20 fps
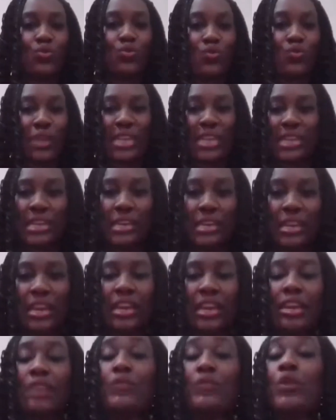reading.
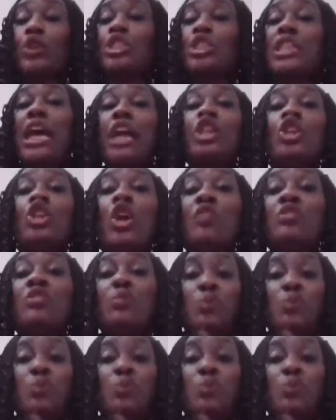If your child loves